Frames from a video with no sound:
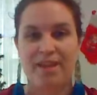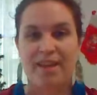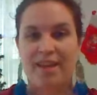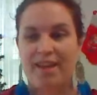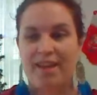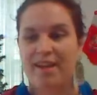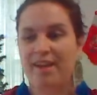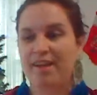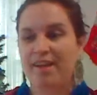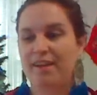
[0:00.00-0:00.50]

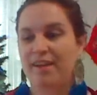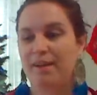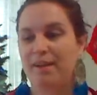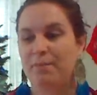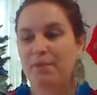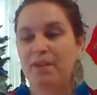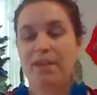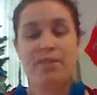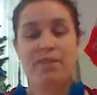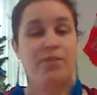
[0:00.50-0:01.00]
and I'm going
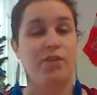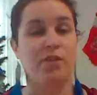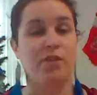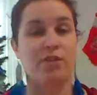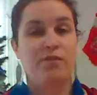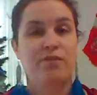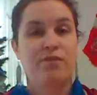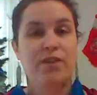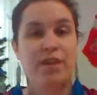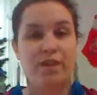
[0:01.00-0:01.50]
to give you a
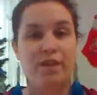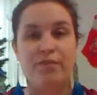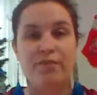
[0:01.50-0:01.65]
very,